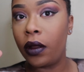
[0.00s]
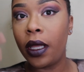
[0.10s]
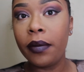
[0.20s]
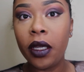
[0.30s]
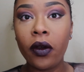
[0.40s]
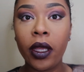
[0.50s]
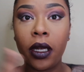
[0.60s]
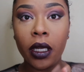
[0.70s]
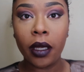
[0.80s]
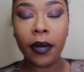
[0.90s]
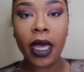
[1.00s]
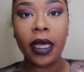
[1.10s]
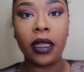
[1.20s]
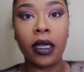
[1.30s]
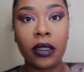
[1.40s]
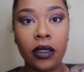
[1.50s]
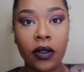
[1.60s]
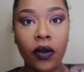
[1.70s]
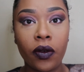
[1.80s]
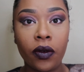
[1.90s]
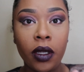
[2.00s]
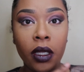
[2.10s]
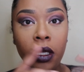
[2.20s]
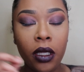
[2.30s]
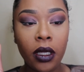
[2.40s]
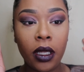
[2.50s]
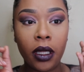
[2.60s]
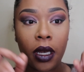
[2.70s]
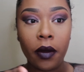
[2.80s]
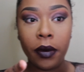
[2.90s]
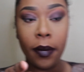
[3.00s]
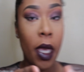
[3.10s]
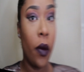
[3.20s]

let me go ahead and get my eyelashes on, and then I'll be back. All